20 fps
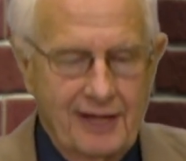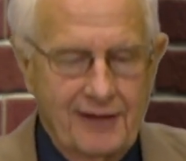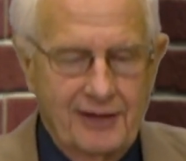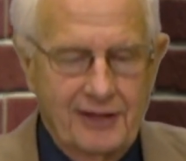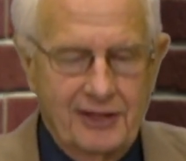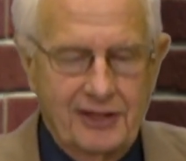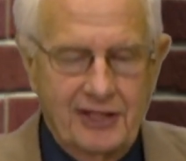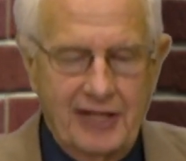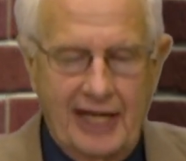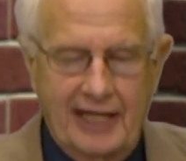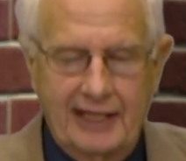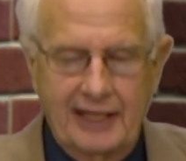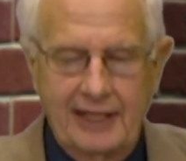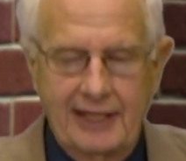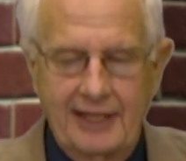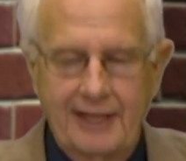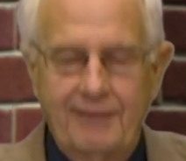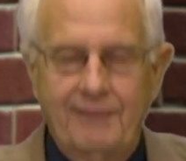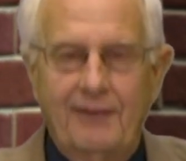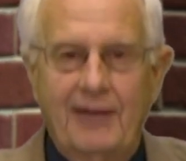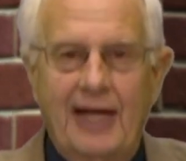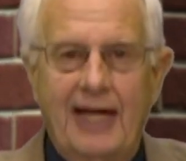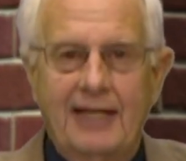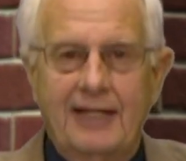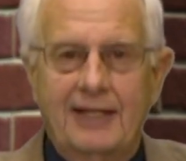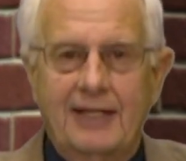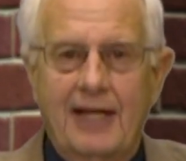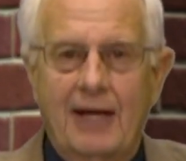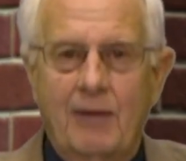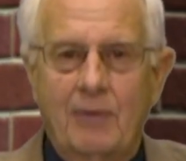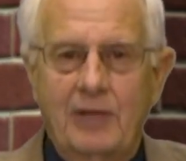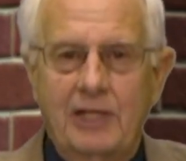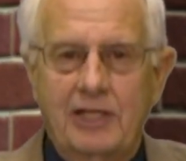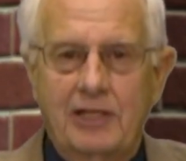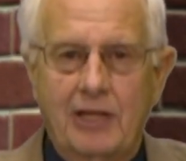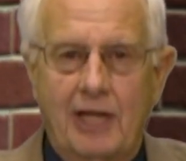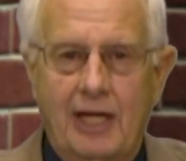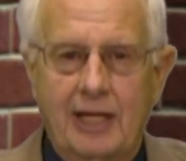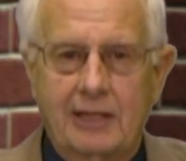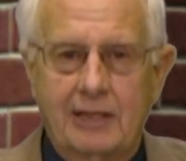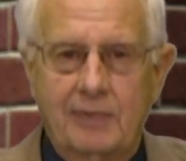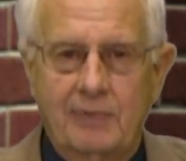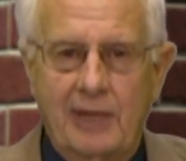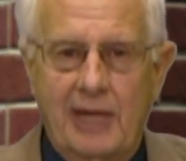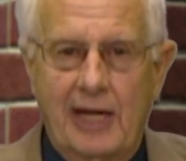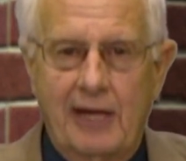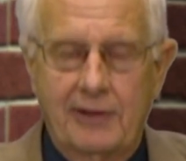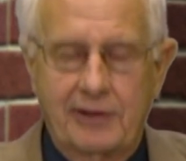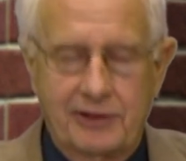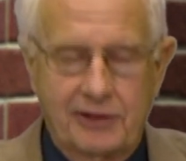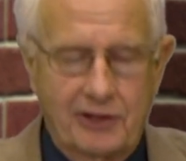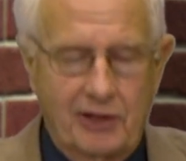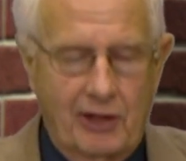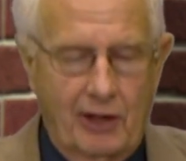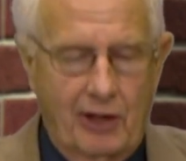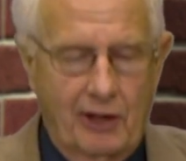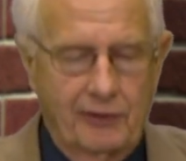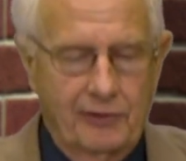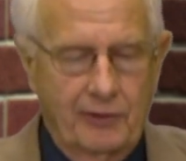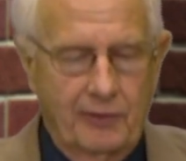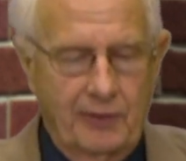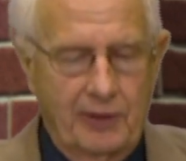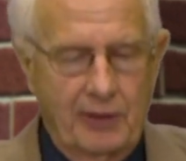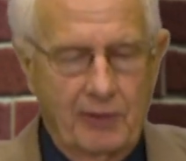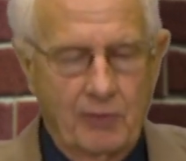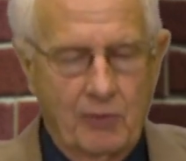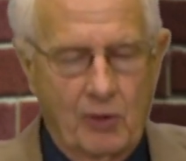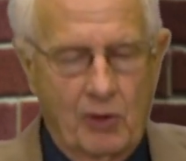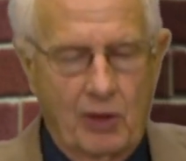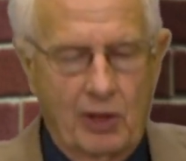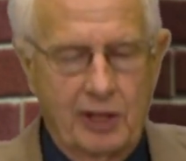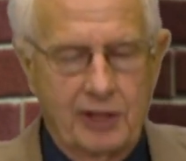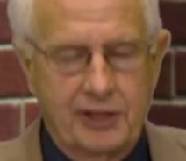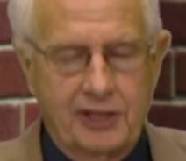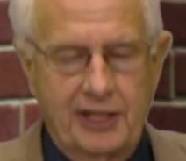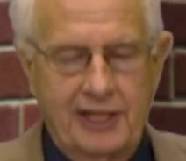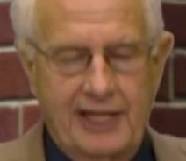The second event that we talked about is called the rewards,